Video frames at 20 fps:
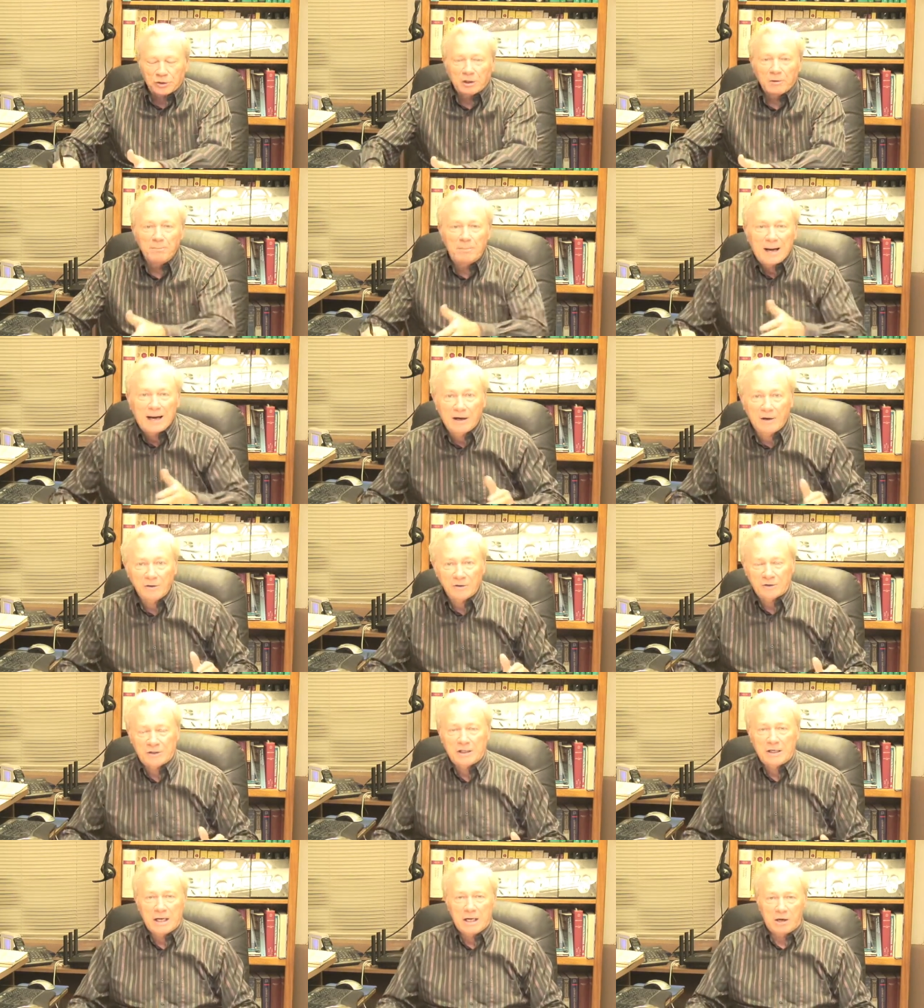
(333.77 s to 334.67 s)

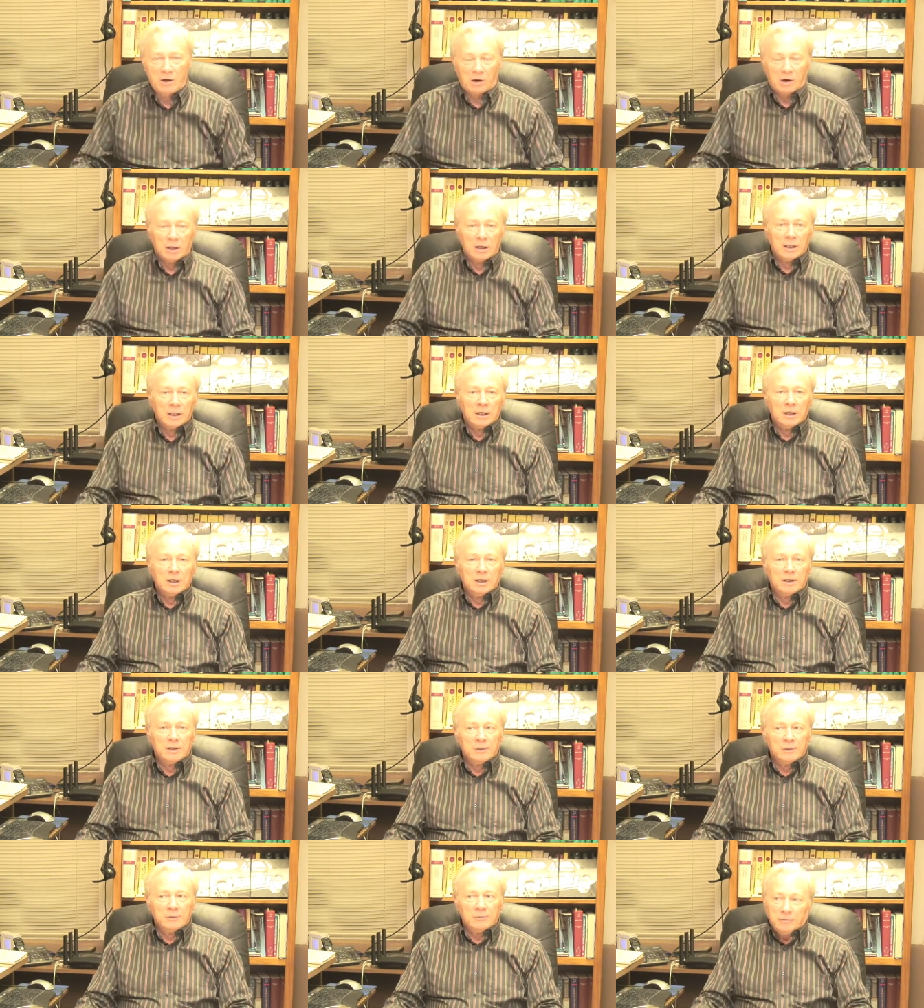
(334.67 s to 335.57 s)
comparison here?
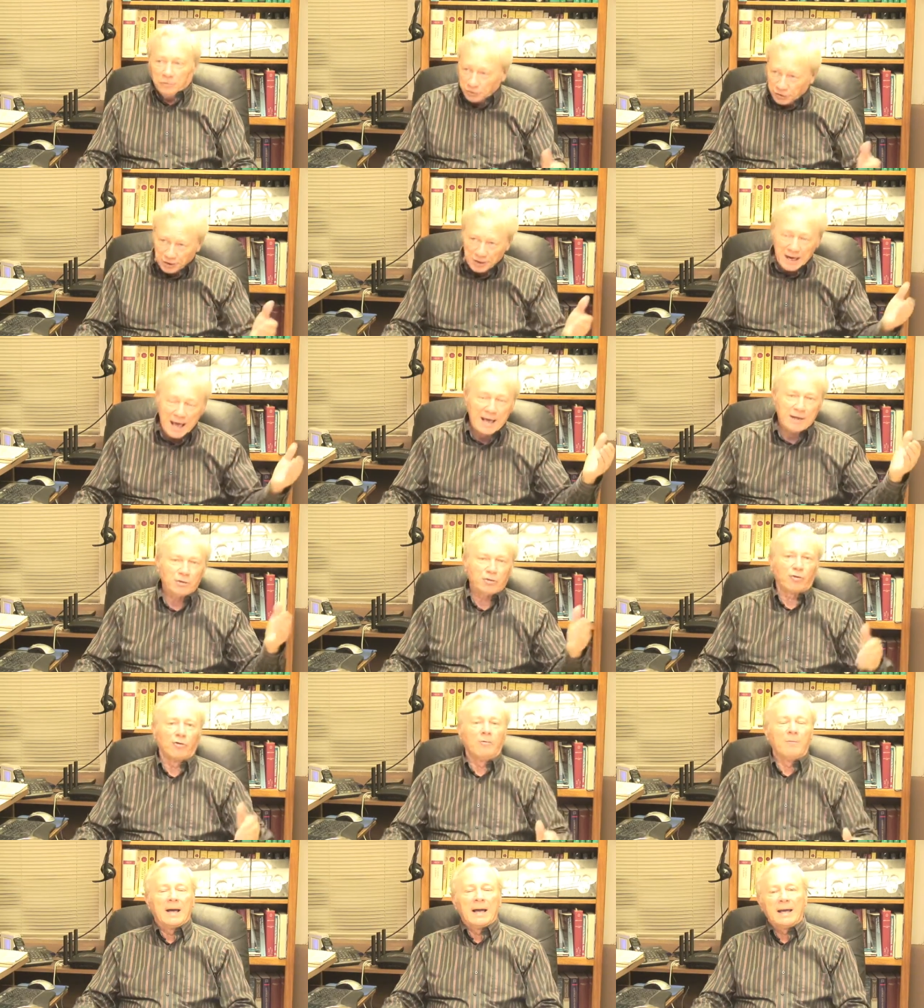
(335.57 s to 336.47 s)
It's the
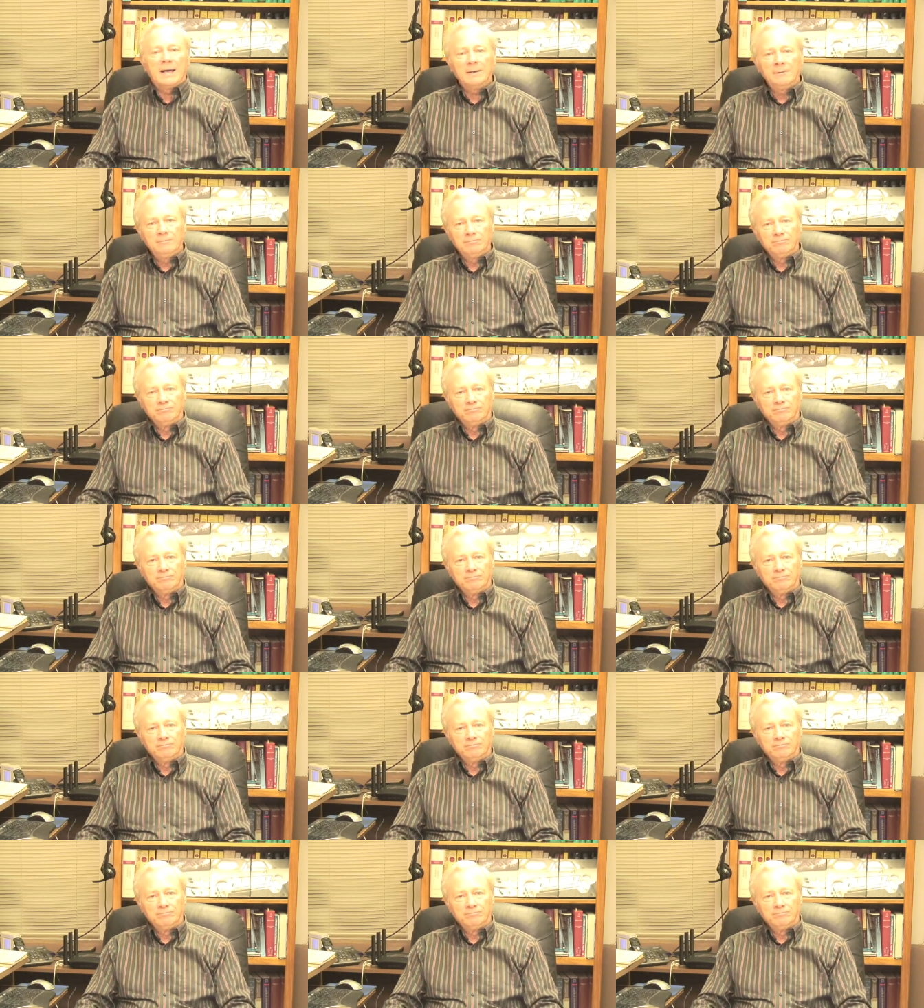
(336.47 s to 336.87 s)
natural man,